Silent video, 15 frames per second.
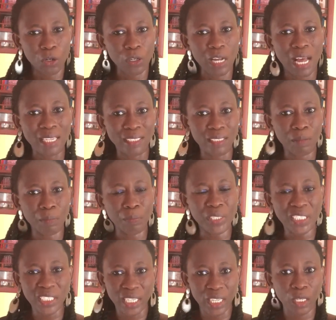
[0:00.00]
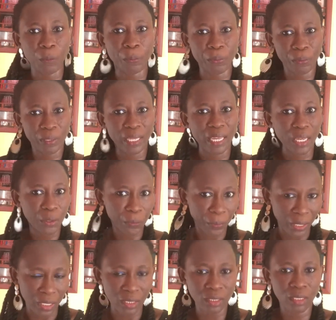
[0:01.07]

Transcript: at the mid-hip area.